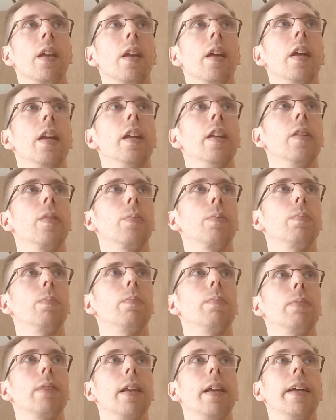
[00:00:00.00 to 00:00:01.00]
is
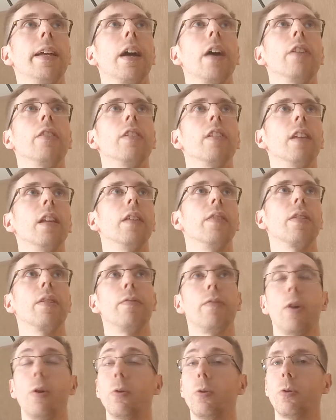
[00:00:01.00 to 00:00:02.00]
playing underneath the
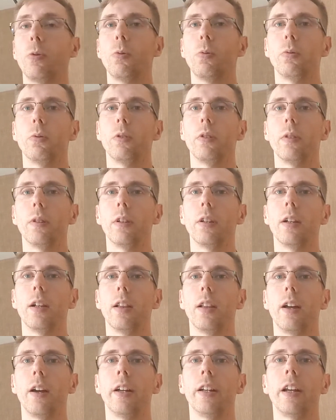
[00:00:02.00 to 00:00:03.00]
vocal
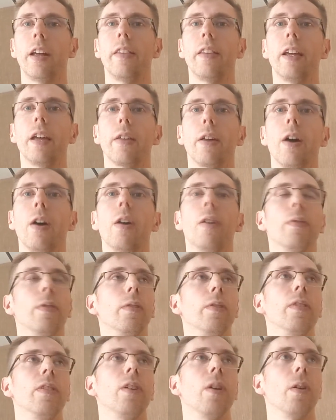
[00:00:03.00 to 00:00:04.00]
line and the other half
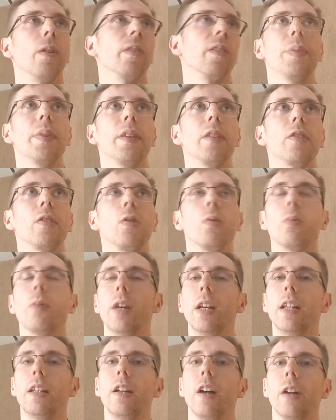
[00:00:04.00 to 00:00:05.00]
is not. So
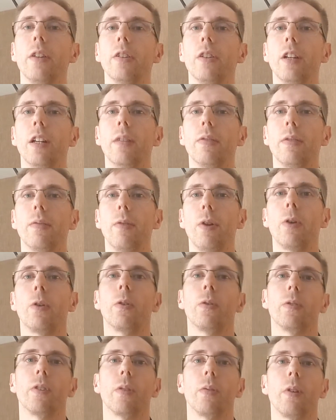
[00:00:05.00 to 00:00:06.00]
really underneath the
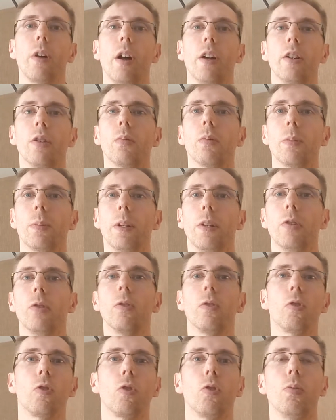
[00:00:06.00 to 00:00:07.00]
vocals I don't want to be doing
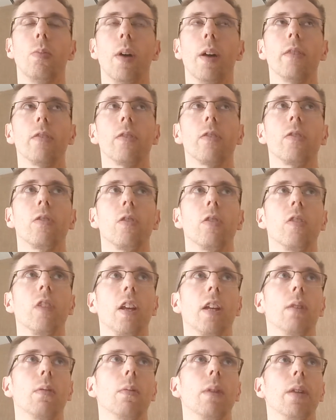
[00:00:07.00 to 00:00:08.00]
too much to
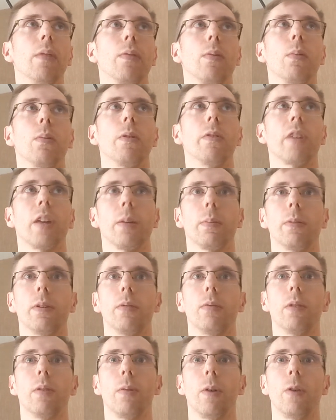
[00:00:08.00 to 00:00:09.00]
take away from what's happening
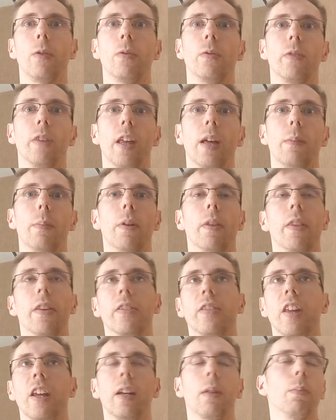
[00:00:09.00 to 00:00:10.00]
with the vocals there, but the
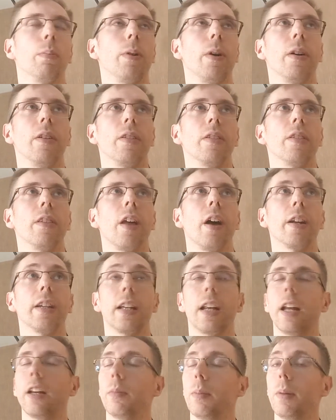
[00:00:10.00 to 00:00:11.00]
second part I
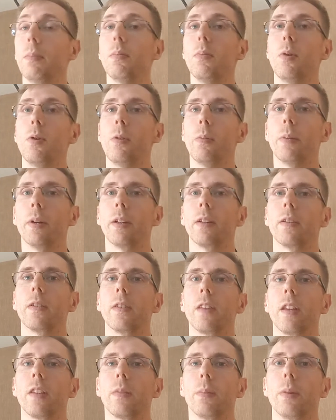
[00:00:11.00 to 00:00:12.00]
can add a bit more because
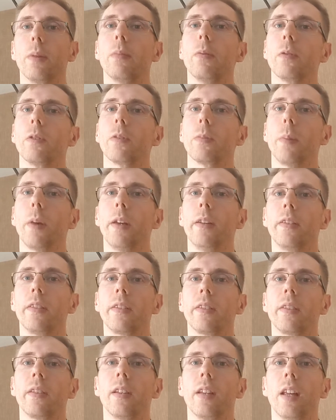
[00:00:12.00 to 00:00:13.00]
there's a bit more
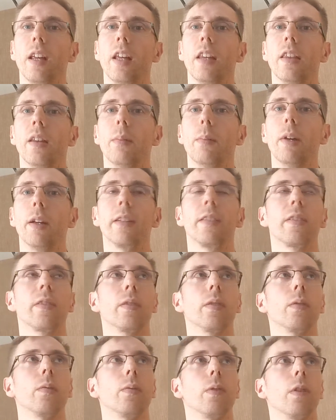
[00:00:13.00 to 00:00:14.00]
space in the
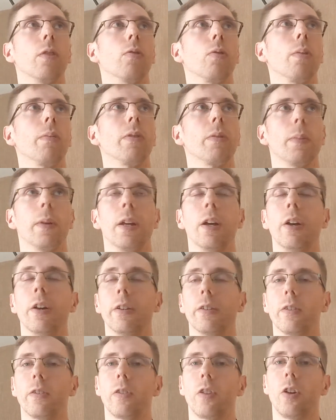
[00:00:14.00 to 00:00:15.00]
mix for the drums to be
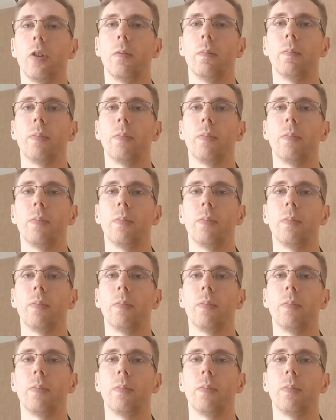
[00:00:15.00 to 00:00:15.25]
heard. So